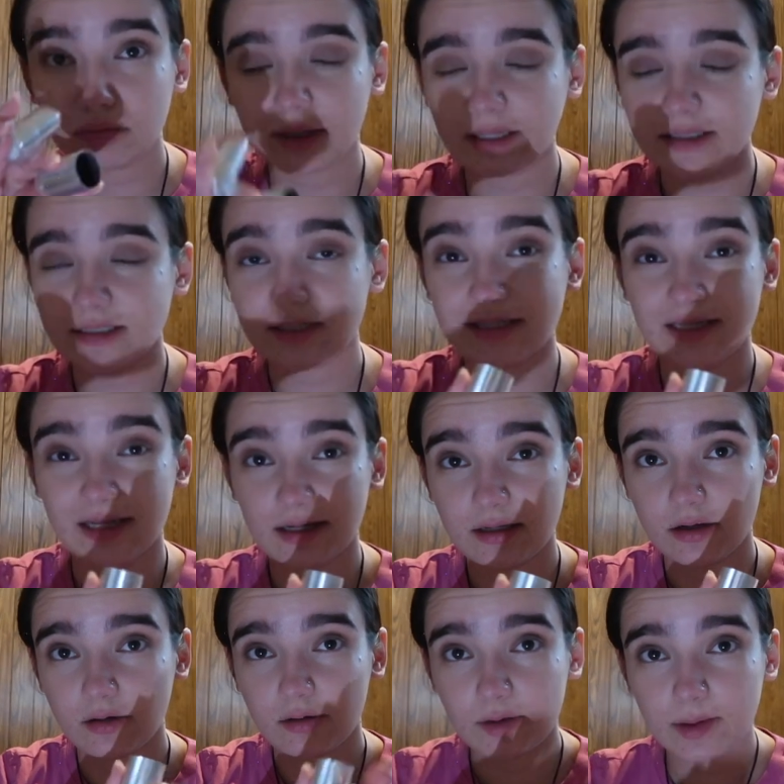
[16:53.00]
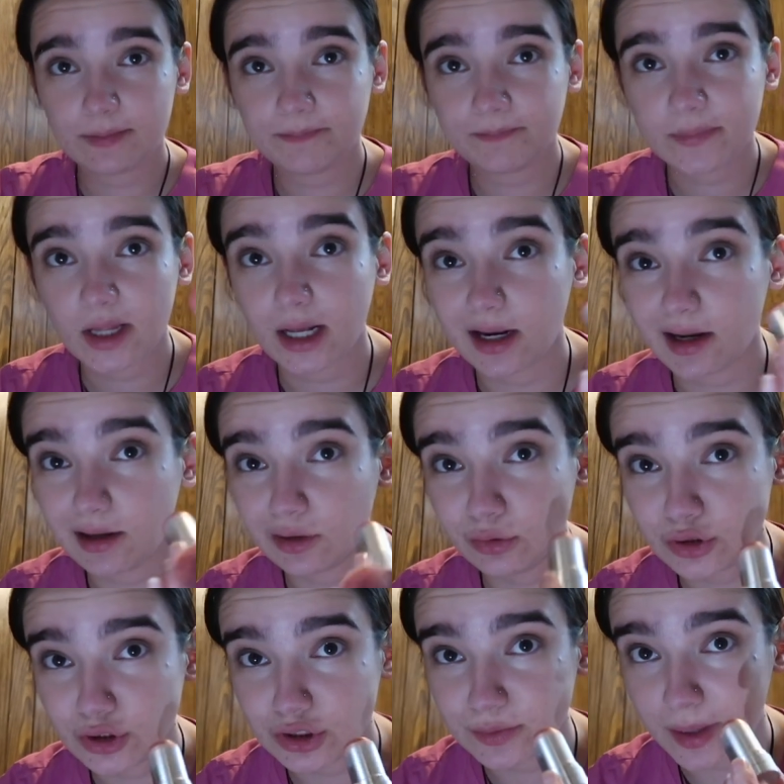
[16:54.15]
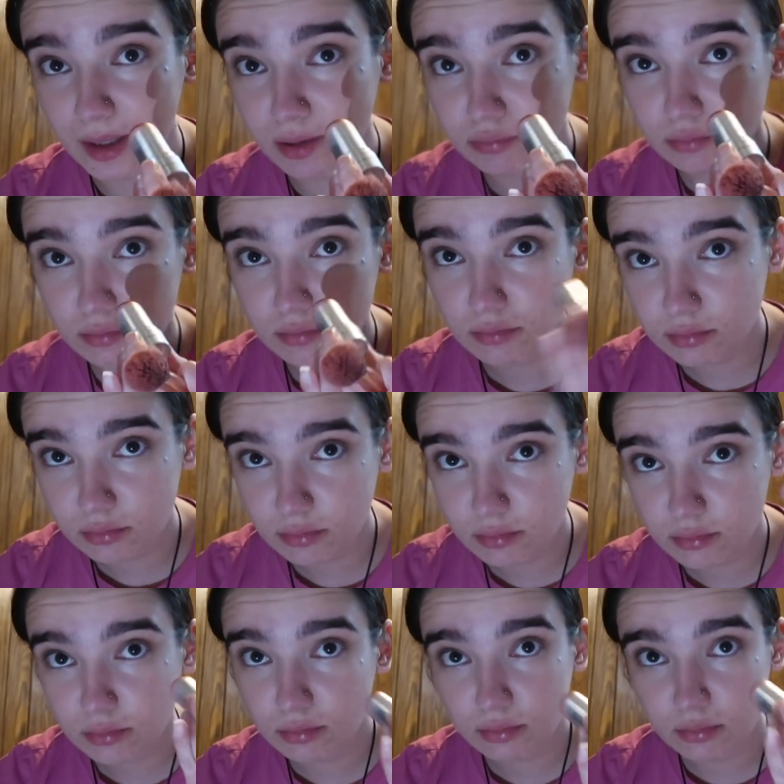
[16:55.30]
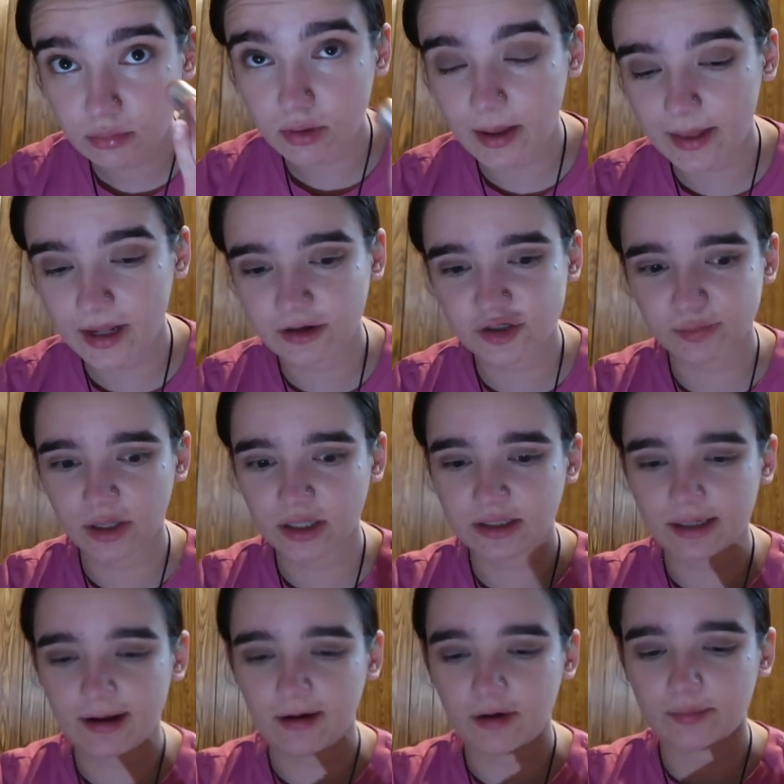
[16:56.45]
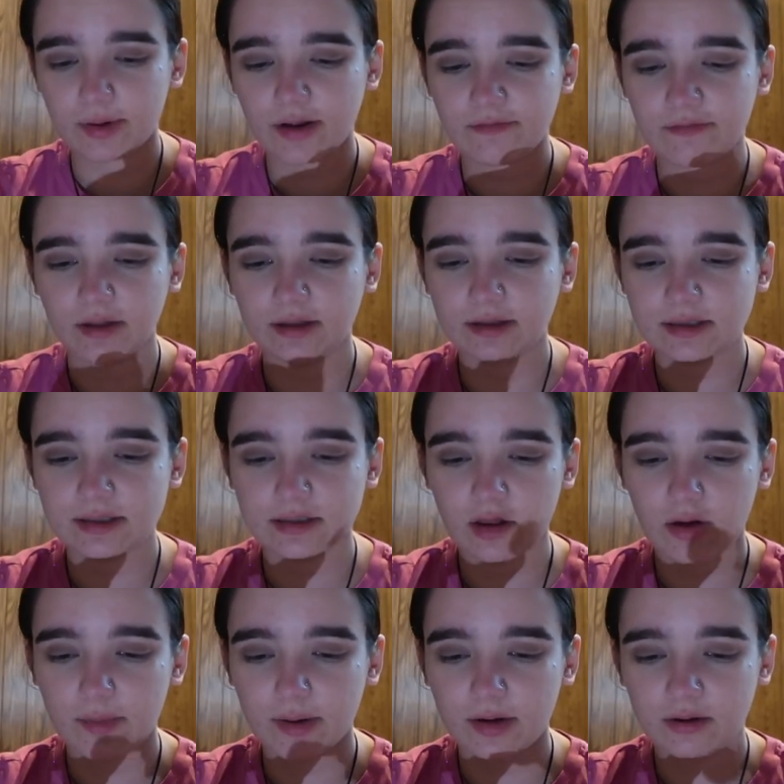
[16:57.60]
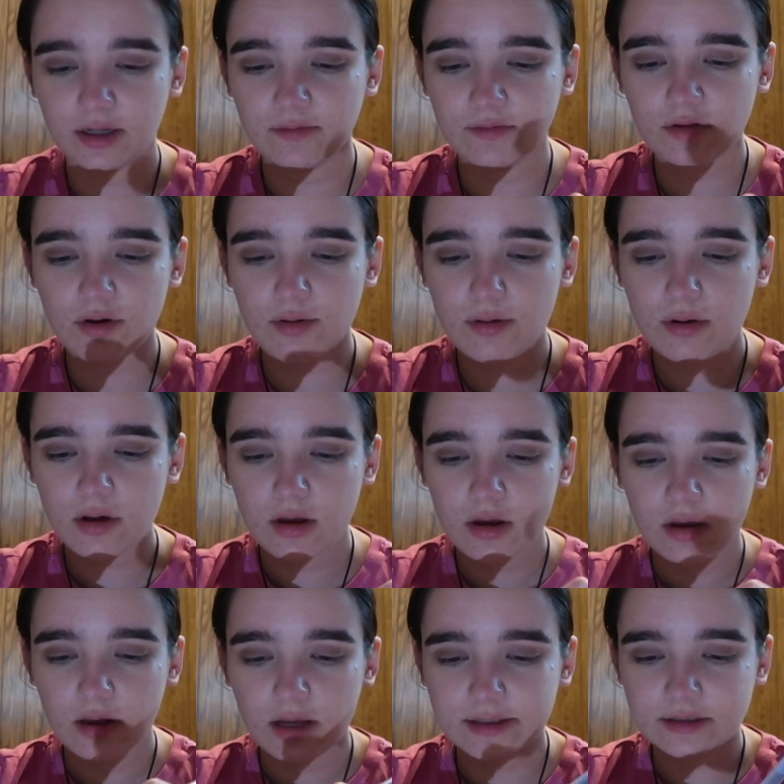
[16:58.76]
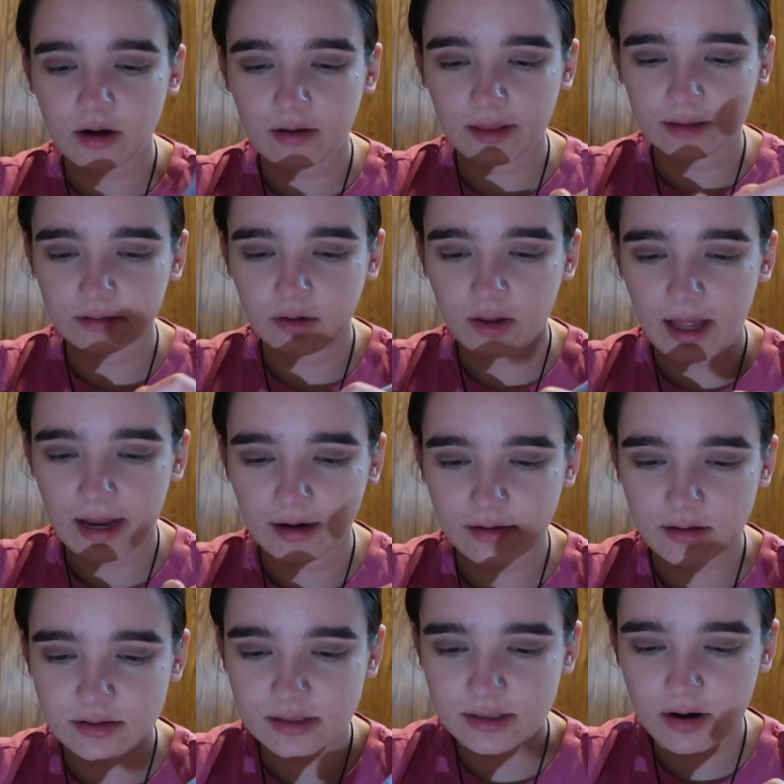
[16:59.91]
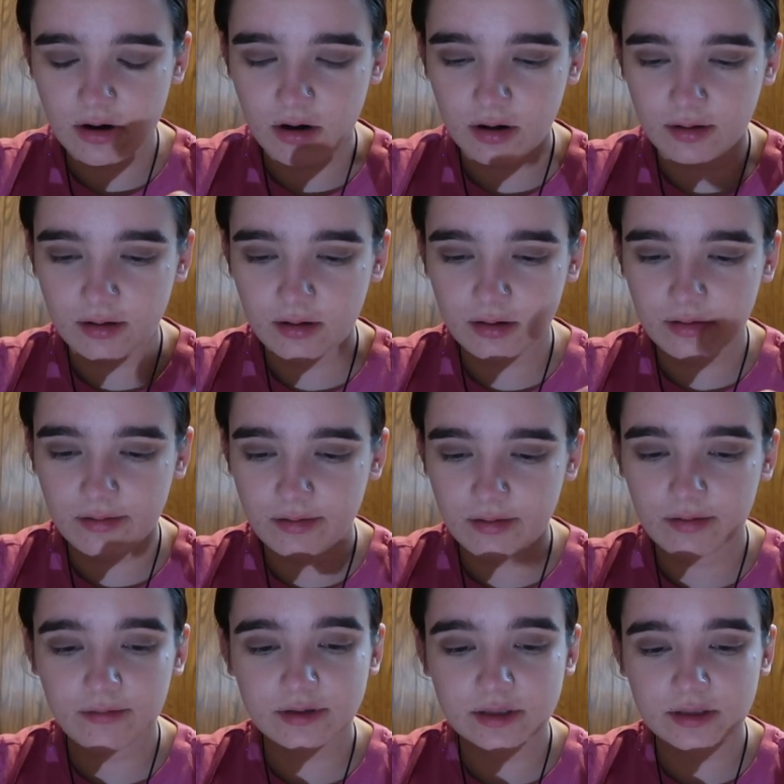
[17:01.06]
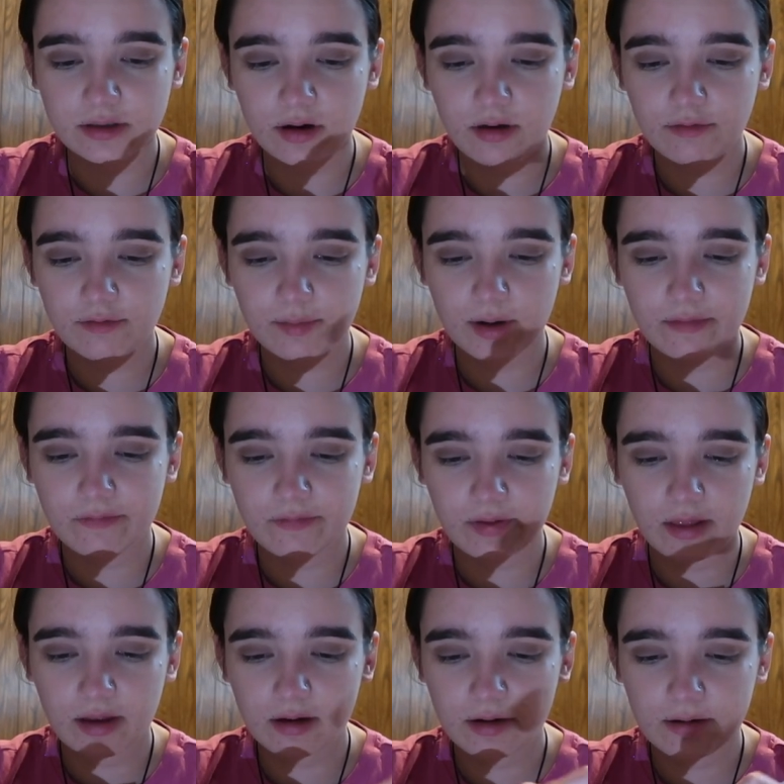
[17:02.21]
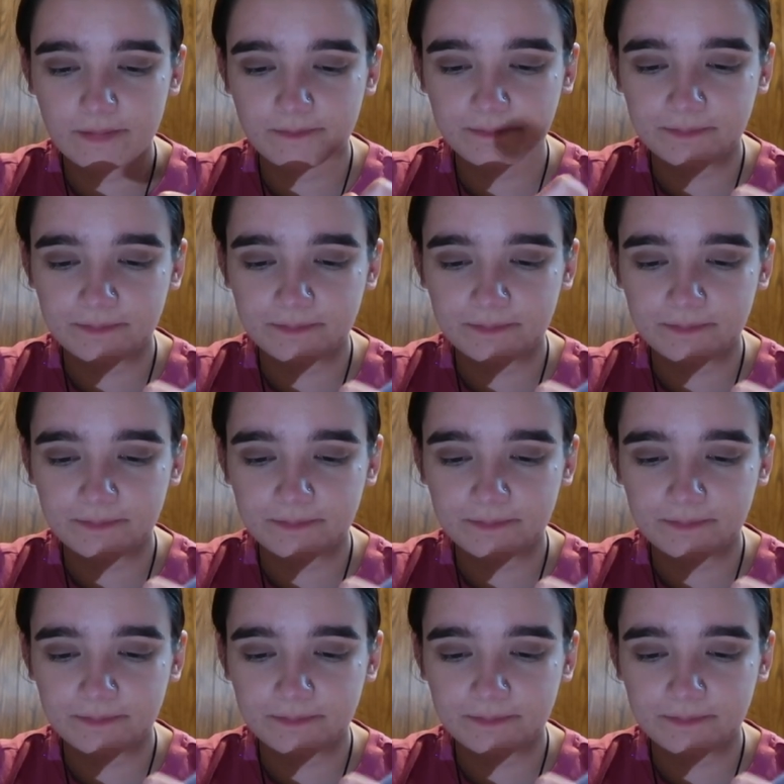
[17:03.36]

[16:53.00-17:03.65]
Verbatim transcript: like it's a stick, you know what I mean? And I used to just be like, and then I just blend it out. But I feel like this is a lot better, even though it's got like little hairs on the stuff. But I feel like